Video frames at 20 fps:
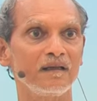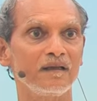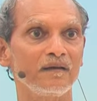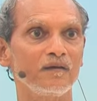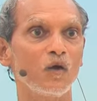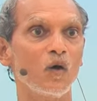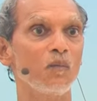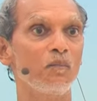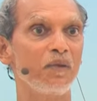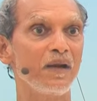
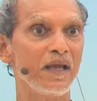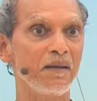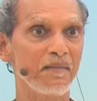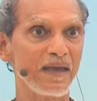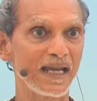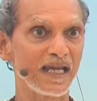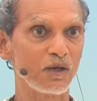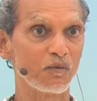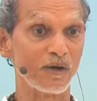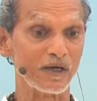Don't blame
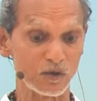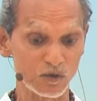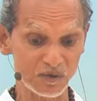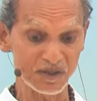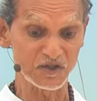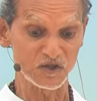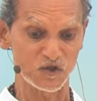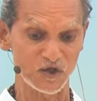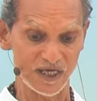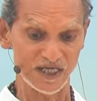anyone. You
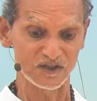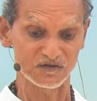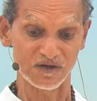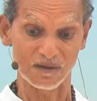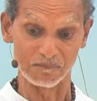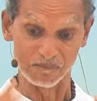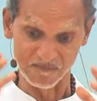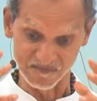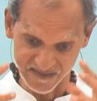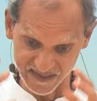can change
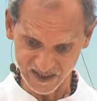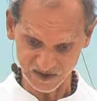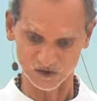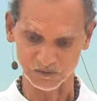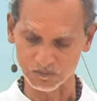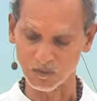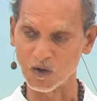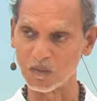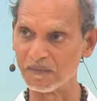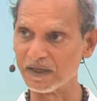from
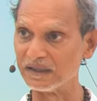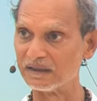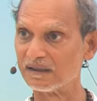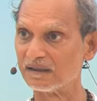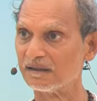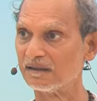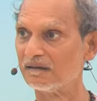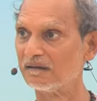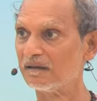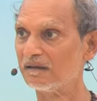this moment,
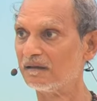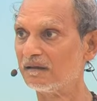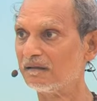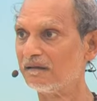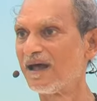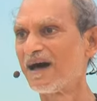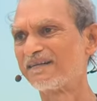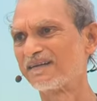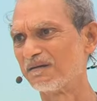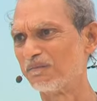
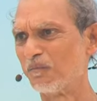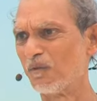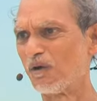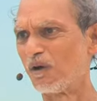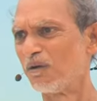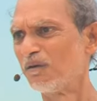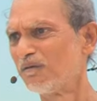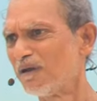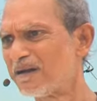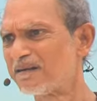not
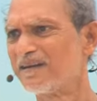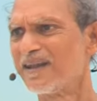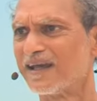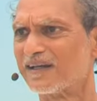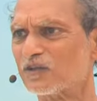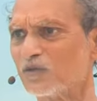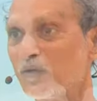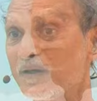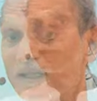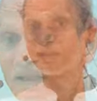tomorrow, not
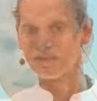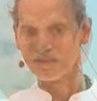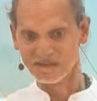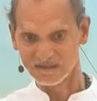next week.